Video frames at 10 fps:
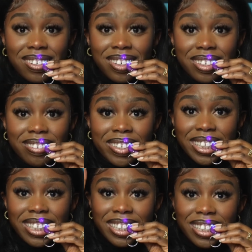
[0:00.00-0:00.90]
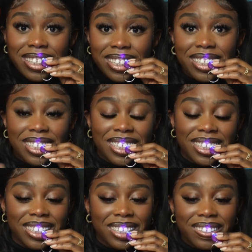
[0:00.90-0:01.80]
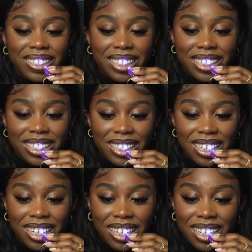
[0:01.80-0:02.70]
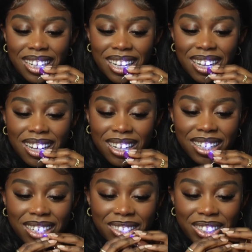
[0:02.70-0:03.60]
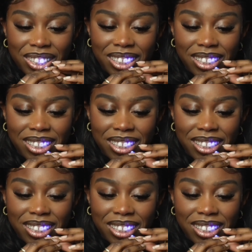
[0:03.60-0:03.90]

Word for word: one more minute, guys. That one's there. Um.